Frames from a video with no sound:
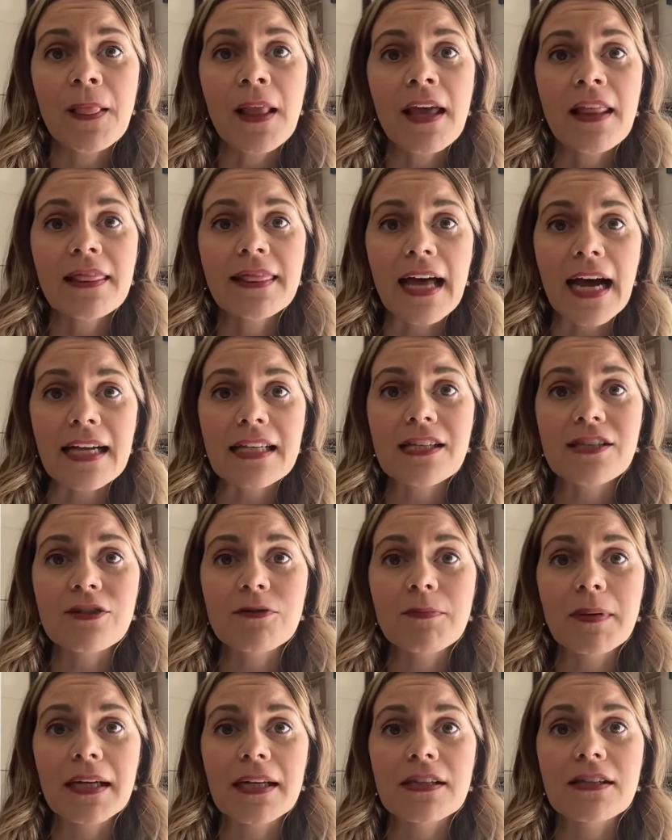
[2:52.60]
That's their
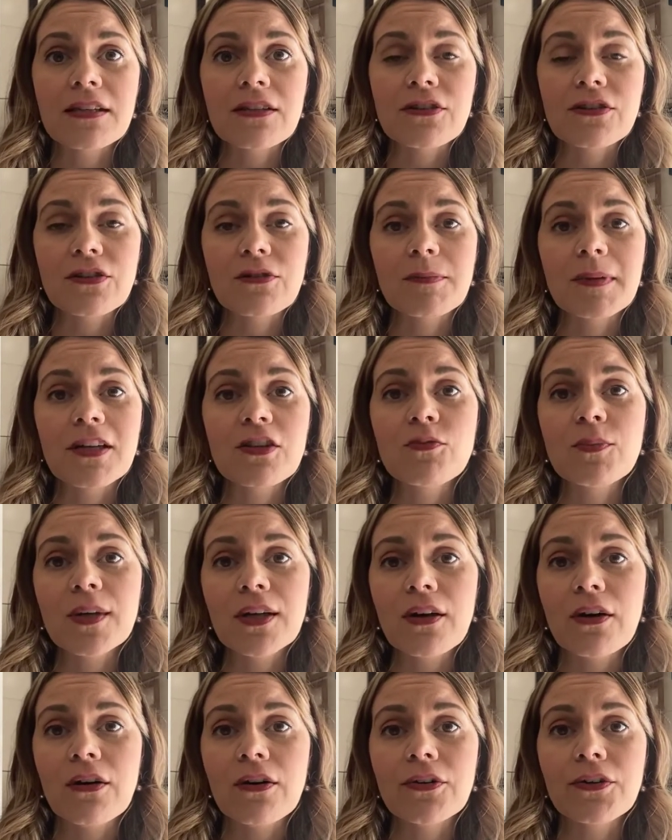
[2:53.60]
biggest concern, because we
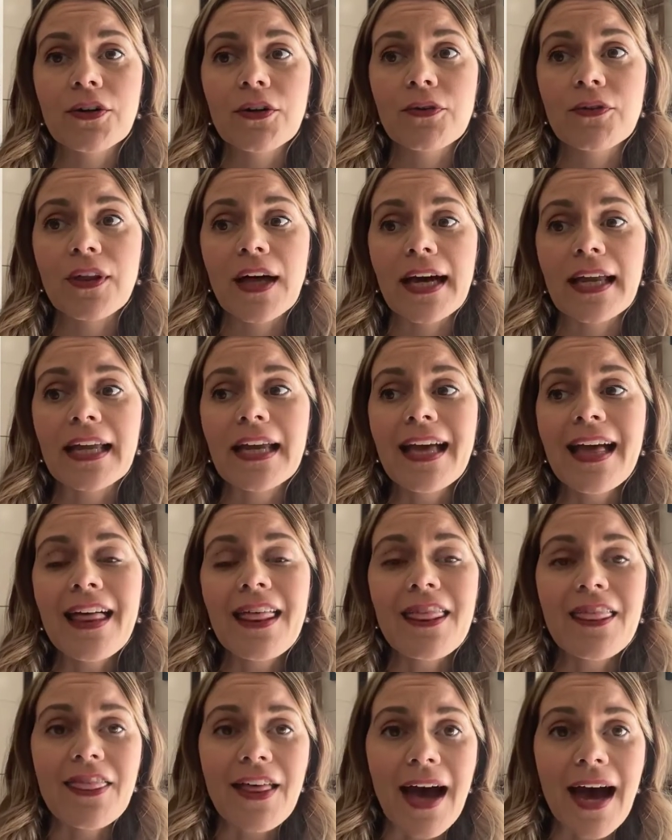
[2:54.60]
all know that
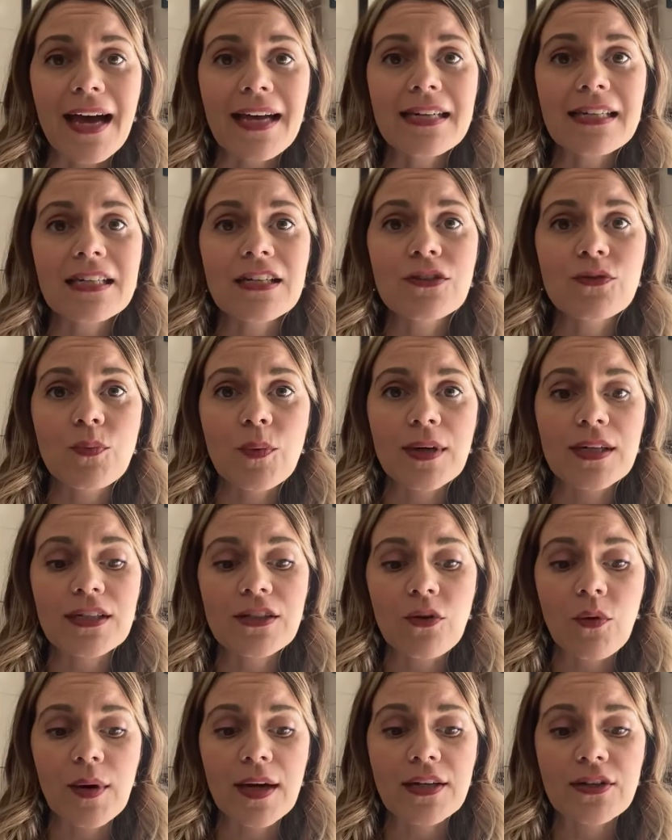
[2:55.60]
that is what is
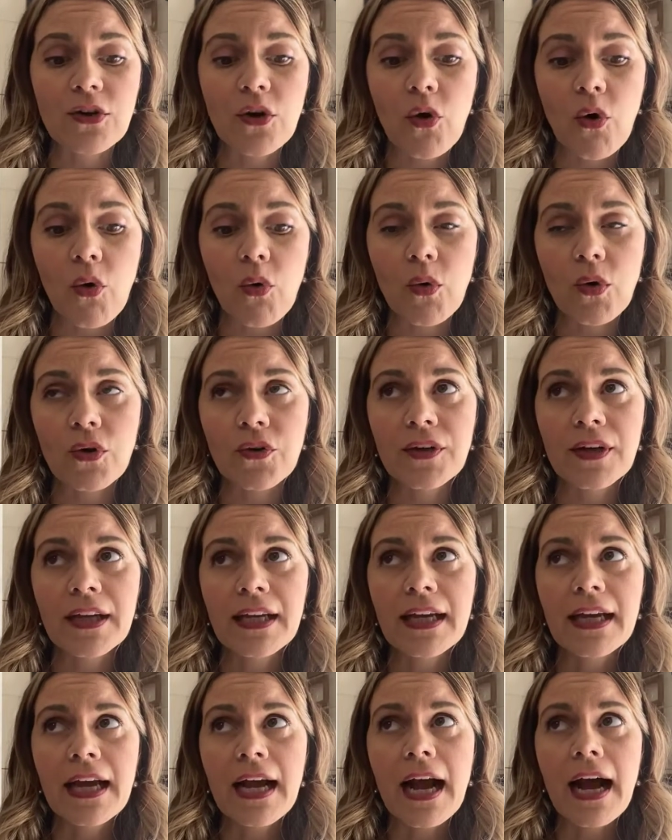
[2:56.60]
going to hold
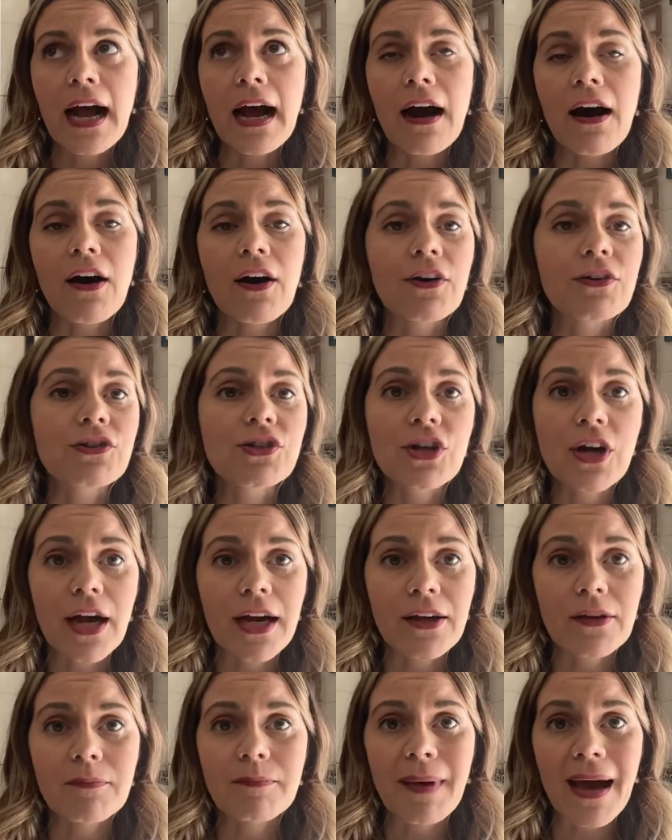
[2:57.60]
our
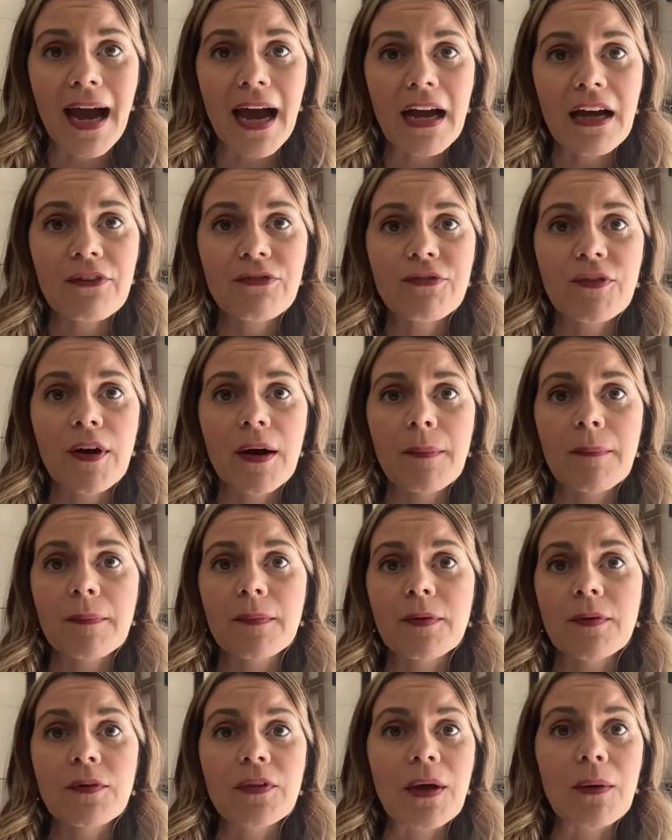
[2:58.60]
child back from,
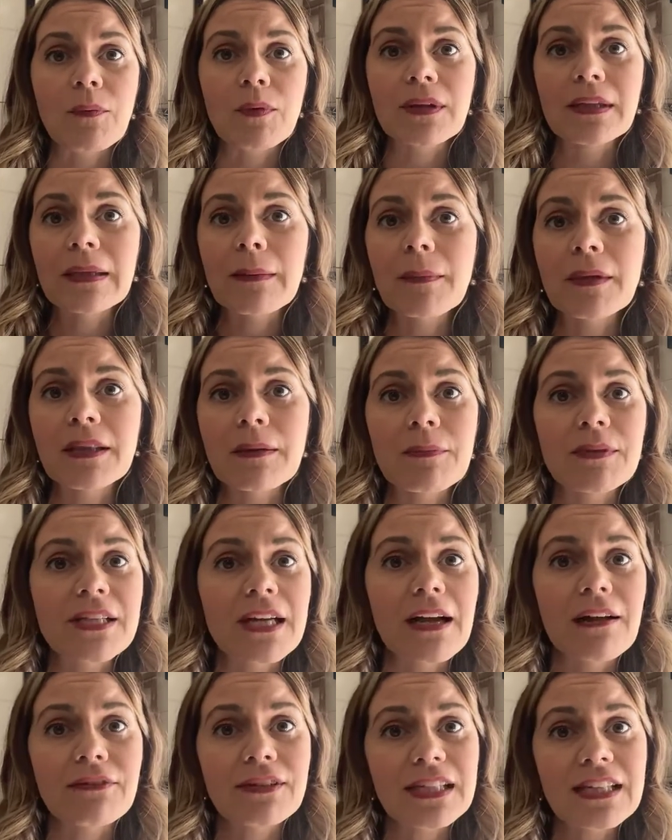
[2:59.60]
that will limit
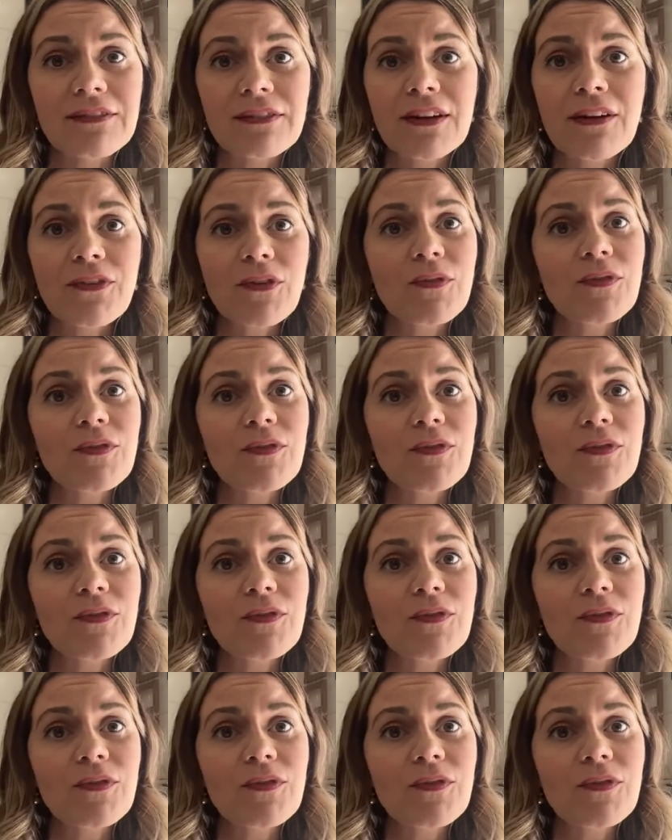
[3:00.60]
themselves. Even if those